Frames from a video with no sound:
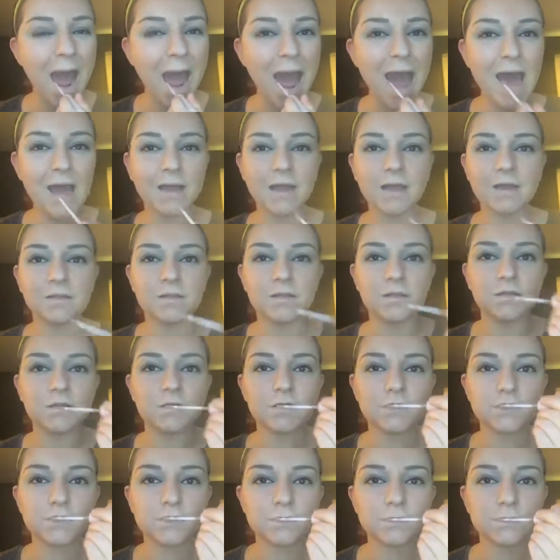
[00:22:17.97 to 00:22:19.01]
like, I think
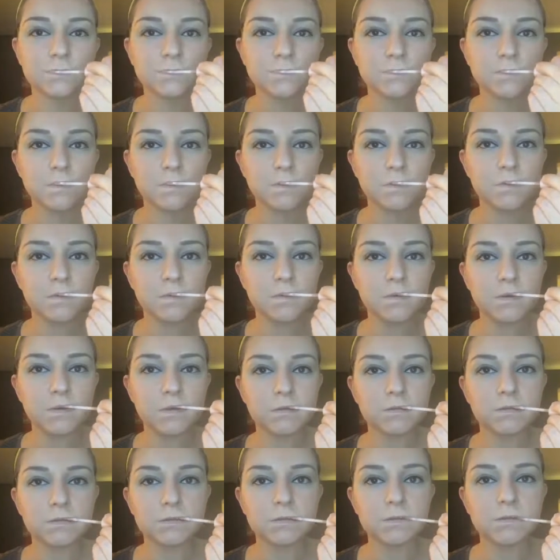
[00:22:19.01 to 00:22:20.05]
this one's the
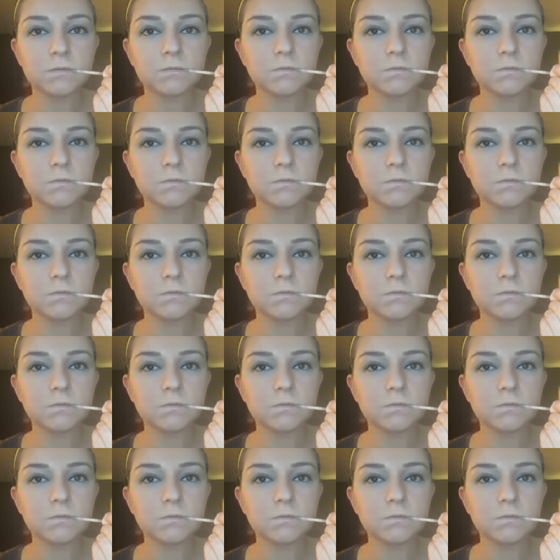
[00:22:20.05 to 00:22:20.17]
nudist.